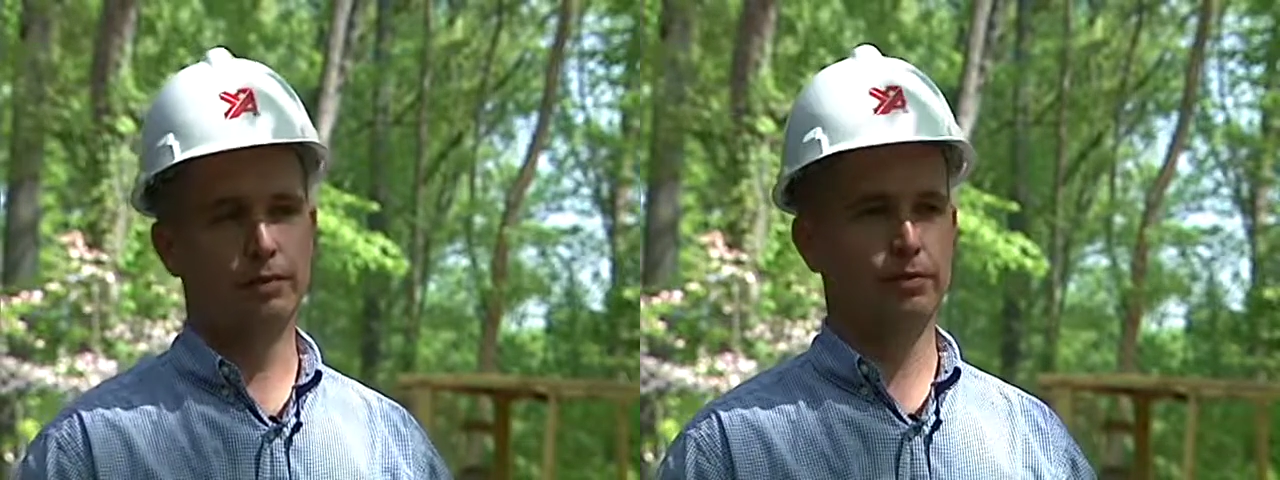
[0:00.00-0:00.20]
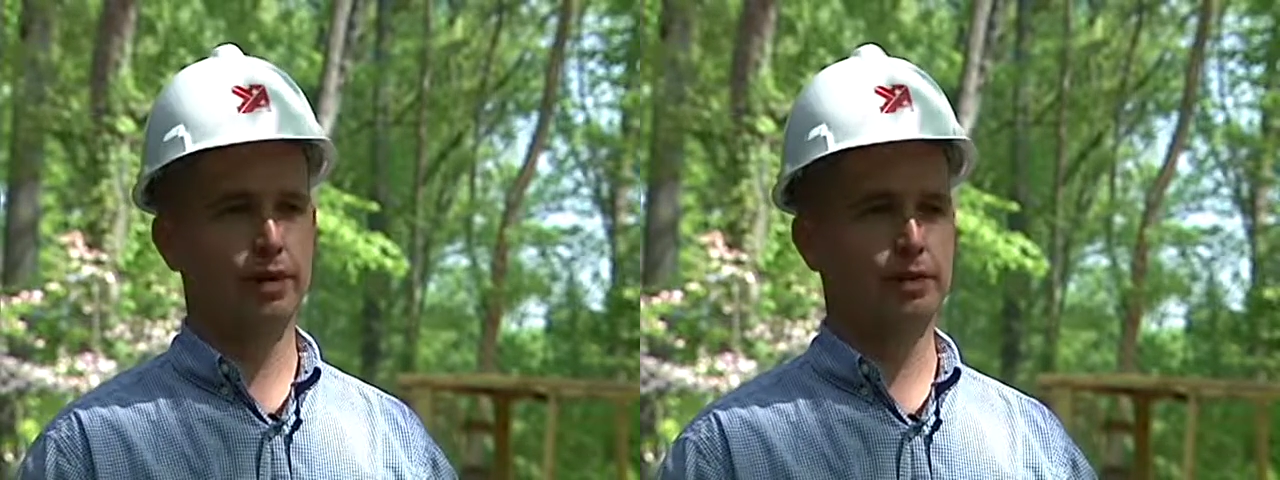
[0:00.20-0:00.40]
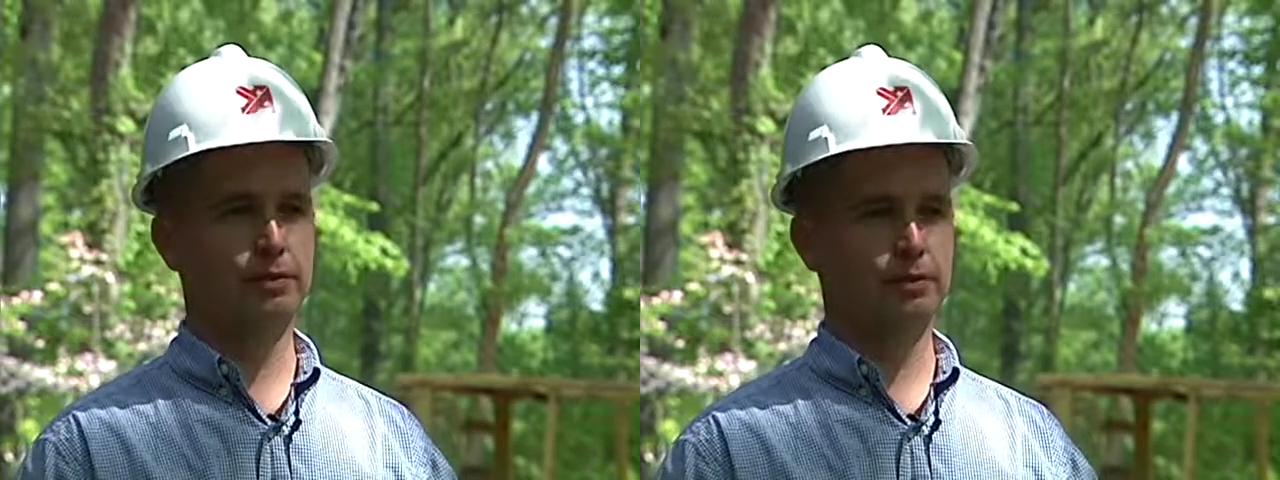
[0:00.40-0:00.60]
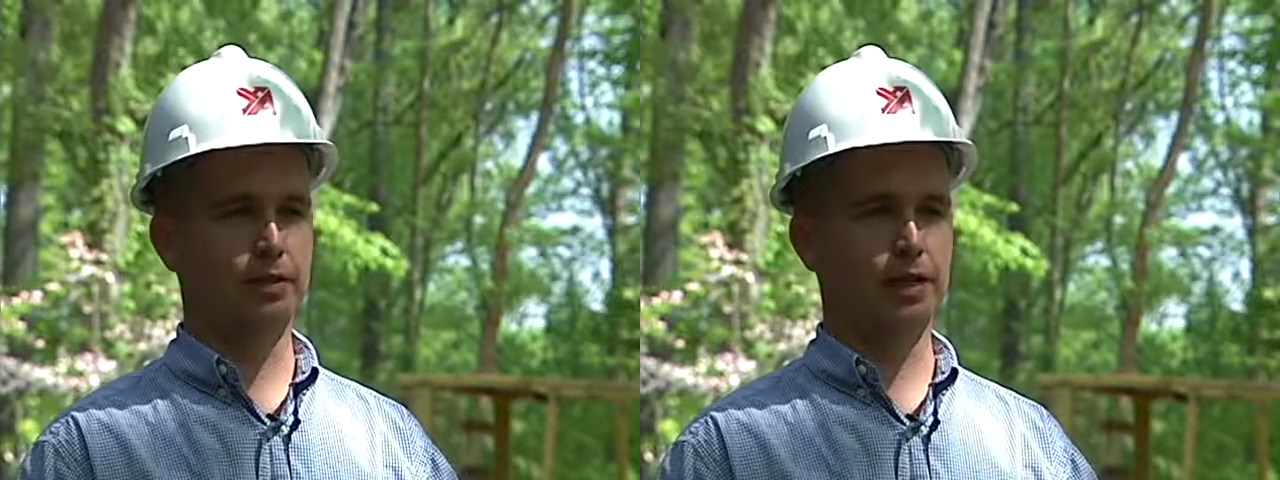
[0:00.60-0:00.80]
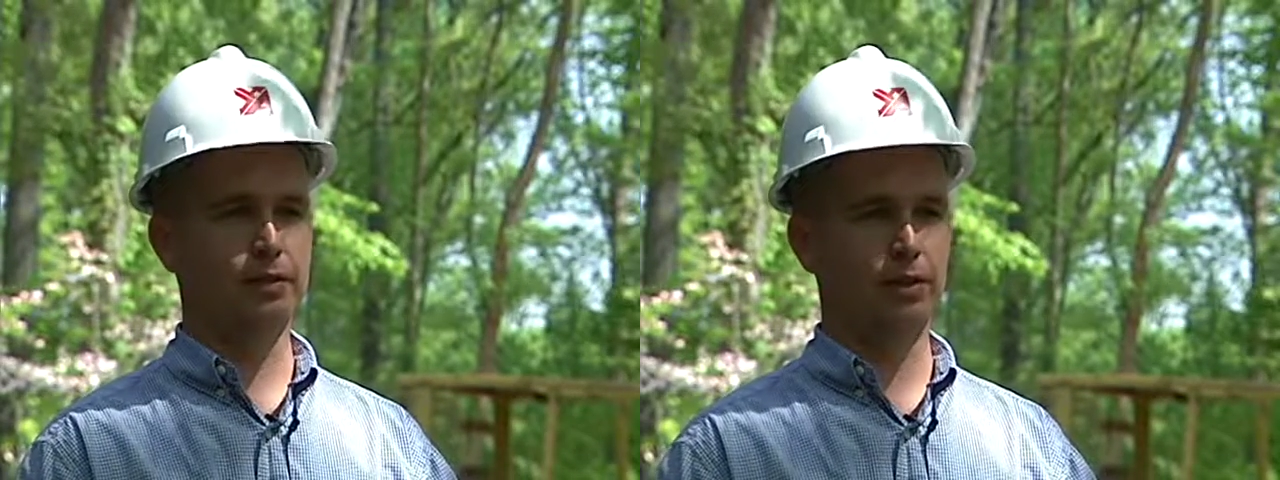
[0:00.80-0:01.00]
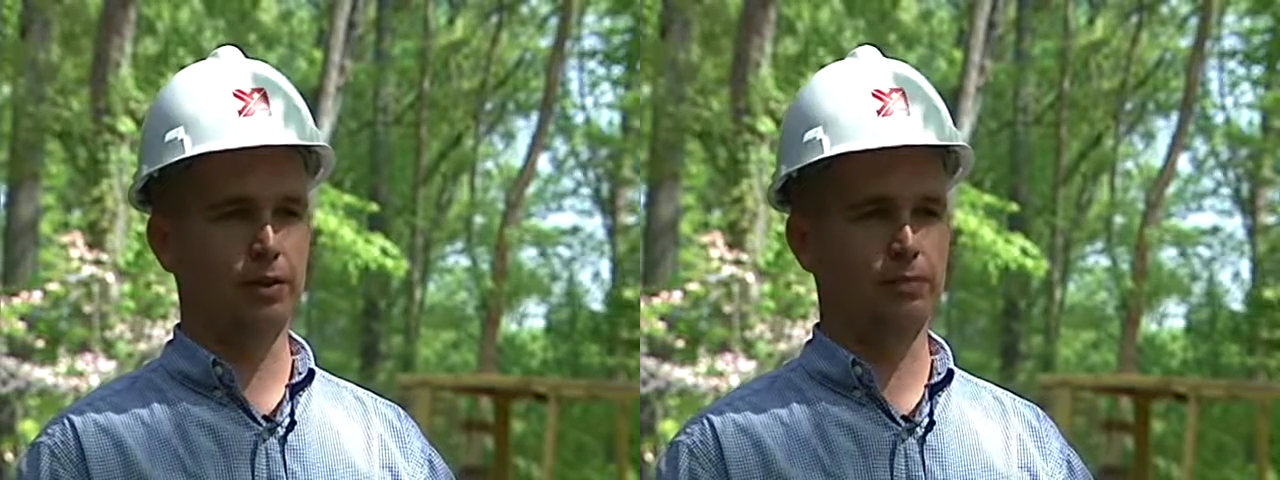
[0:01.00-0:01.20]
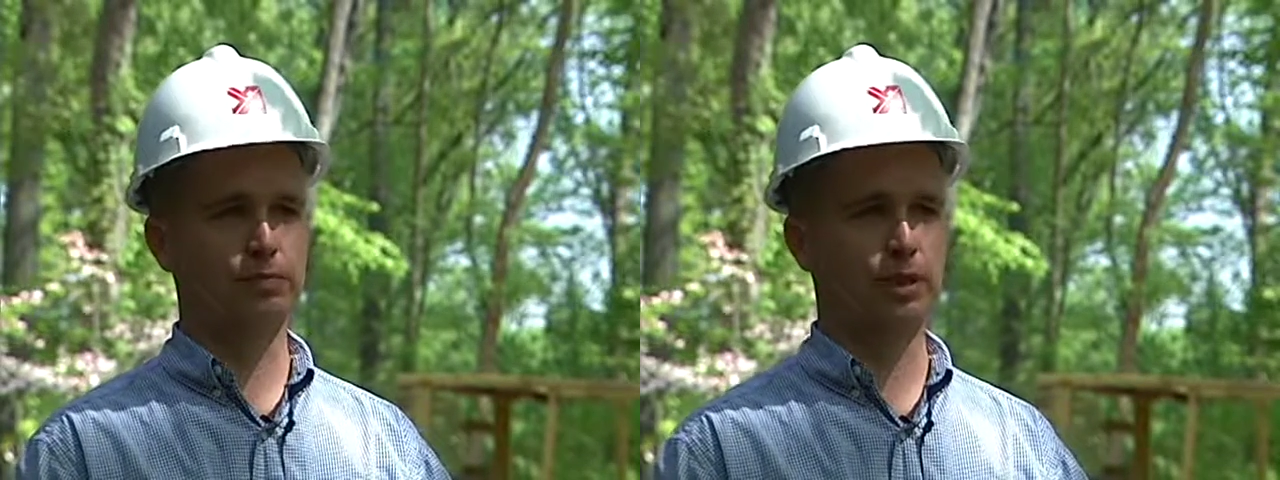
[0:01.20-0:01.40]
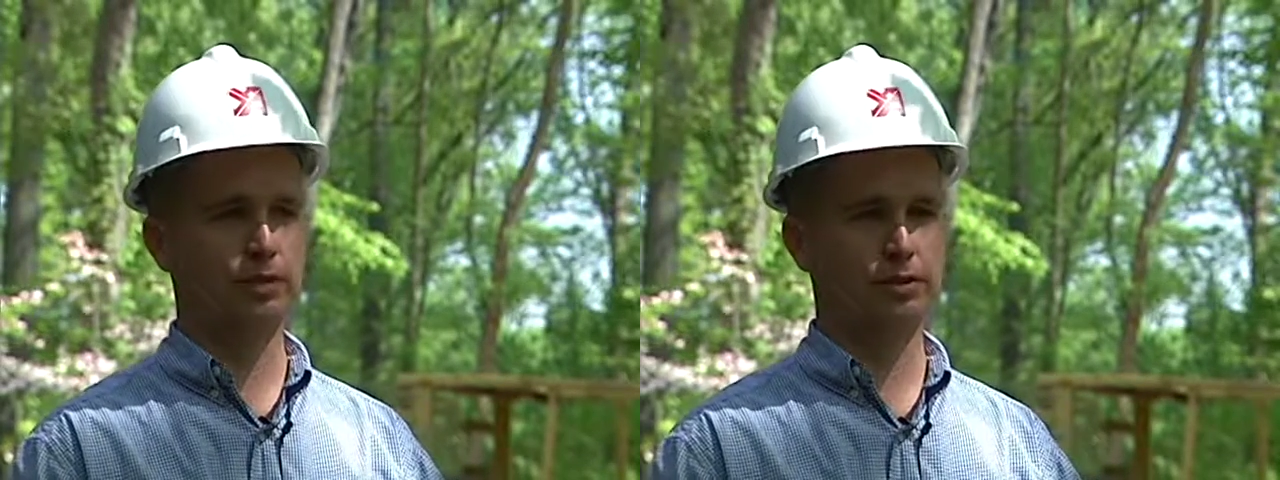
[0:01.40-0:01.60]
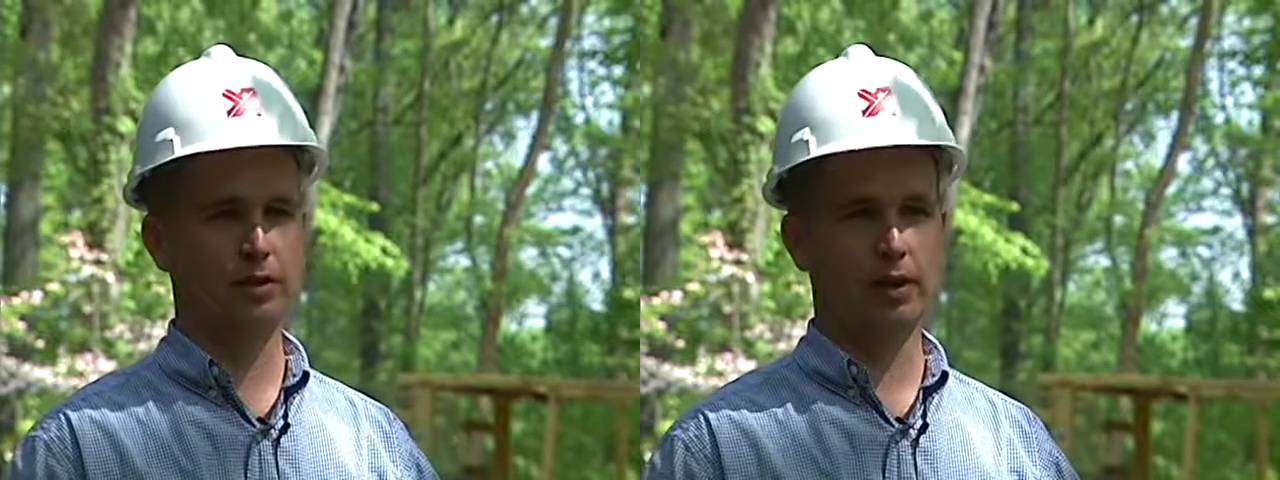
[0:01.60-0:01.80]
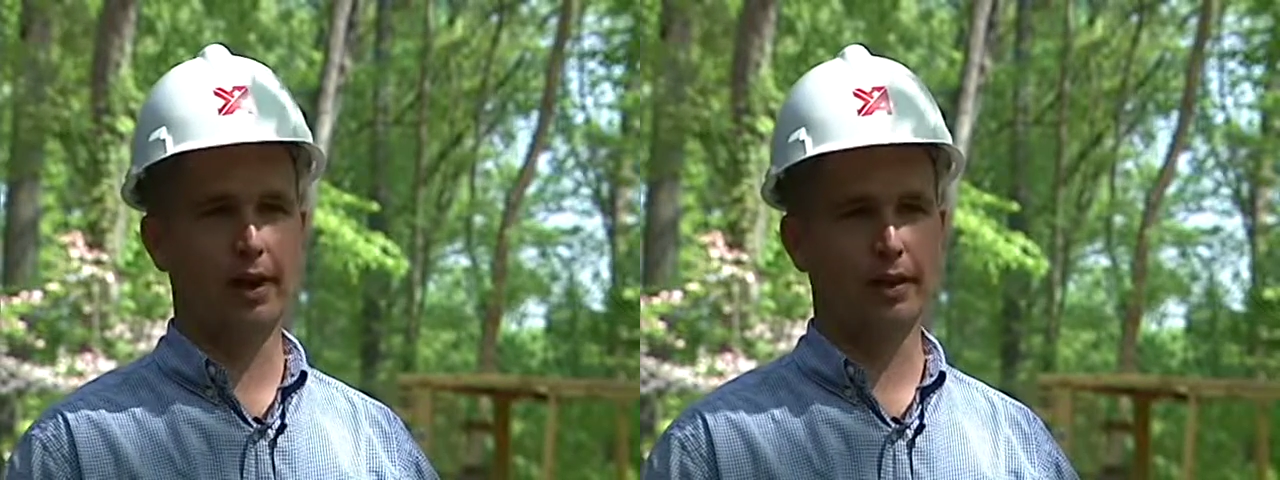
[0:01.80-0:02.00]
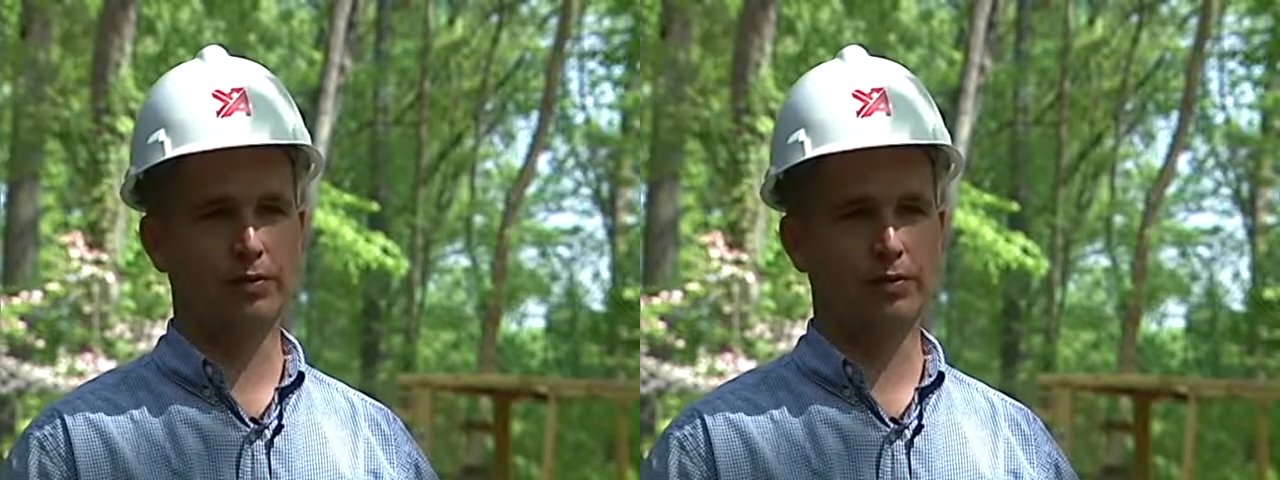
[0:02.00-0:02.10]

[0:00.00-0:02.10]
that's their life,